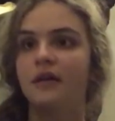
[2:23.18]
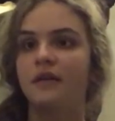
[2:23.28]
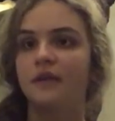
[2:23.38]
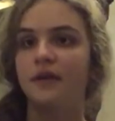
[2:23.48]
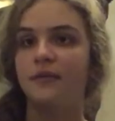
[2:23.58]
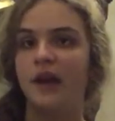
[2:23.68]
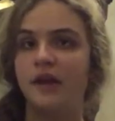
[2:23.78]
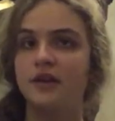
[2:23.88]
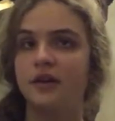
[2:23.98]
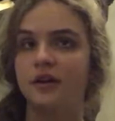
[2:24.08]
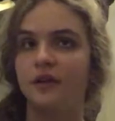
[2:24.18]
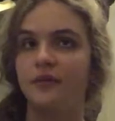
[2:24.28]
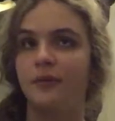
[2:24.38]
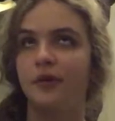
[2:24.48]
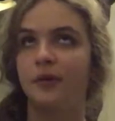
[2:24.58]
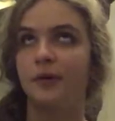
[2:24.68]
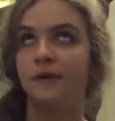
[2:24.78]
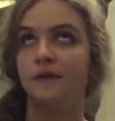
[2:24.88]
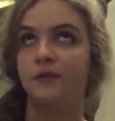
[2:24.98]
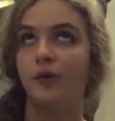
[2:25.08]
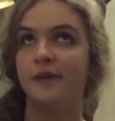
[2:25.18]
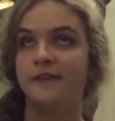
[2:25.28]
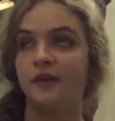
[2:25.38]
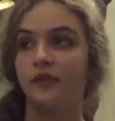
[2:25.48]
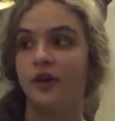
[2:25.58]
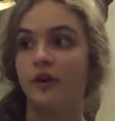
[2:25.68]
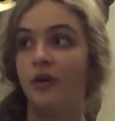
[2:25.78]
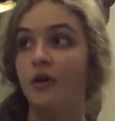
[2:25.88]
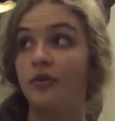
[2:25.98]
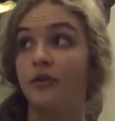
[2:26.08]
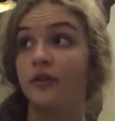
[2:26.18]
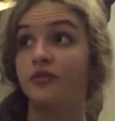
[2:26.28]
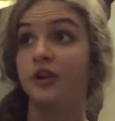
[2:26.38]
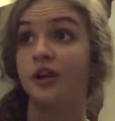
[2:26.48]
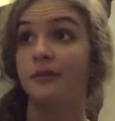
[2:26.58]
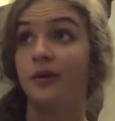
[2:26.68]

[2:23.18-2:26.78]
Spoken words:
if I hear a familiar person's voice, I'll know, oh, they're in the dream.